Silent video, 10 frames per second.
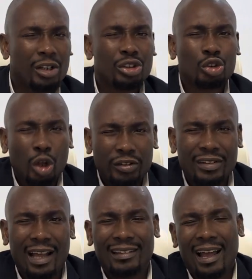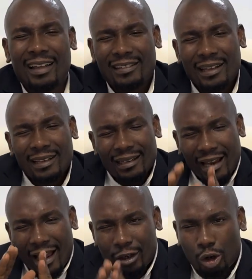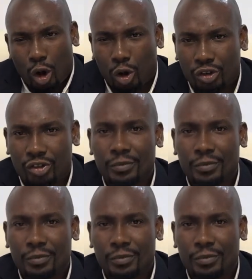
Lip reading: Note that as a landlord,